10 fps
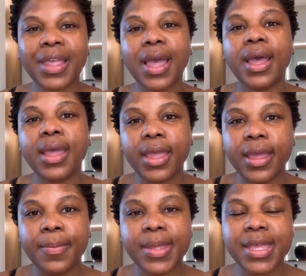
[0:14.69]
I
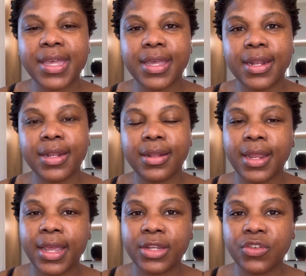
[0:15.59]
am in
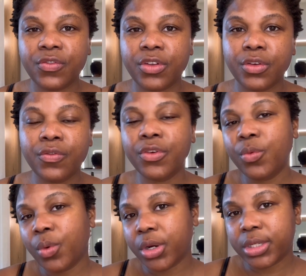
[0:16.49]
Nashville for
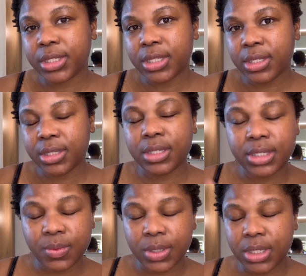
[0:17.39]
work
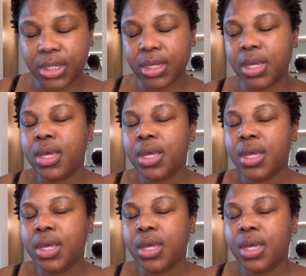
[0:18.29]
this week.